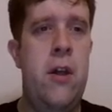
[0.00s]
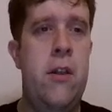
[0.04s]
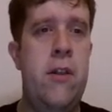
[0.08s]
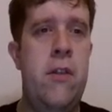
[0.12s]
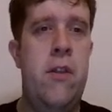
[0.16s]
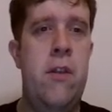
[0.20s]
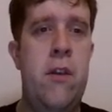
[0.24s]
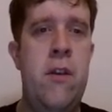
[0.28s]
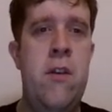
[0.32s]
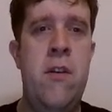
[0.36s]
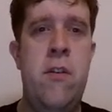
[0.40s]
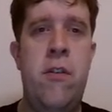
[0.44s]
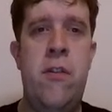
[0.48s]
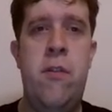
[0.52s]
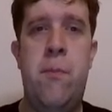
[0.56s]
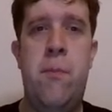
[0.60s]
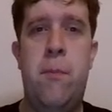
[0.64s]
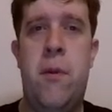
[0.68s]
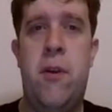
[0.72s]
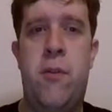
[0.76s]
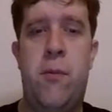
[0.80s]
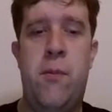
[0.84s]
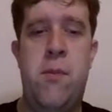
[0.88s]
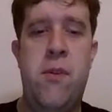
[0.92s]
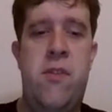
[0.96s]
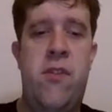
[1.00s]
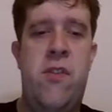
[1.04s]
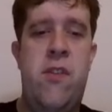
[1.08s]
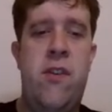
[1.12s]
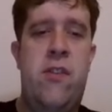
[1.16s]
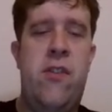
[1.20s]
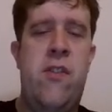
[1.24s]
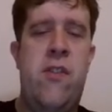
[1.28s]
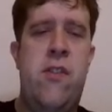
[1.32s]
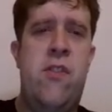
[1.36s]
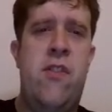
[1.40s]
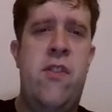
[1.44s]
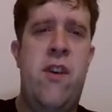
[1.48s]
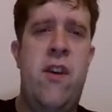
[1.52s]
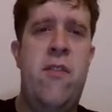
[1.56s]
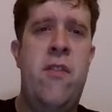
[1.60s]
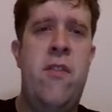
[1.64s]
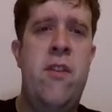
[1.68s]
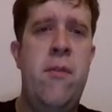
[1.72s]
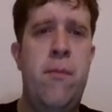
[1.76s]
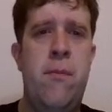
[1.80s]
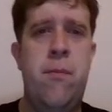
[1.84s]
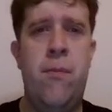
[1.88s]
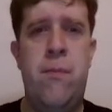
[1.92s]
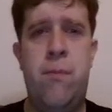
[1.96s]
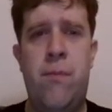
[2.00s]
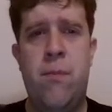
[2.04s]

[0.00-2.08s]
This must be 6 and 7.